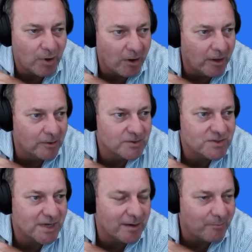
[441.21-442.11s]

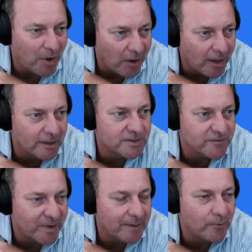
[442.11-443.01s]
piles and piles
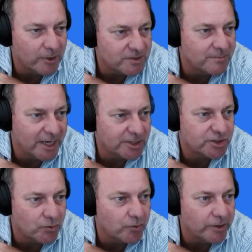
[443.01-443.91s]
of paperwork to make
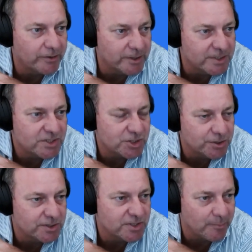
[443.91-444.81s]
sure that these
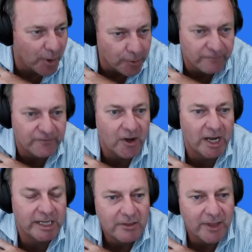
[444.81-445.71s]
students are bona fide,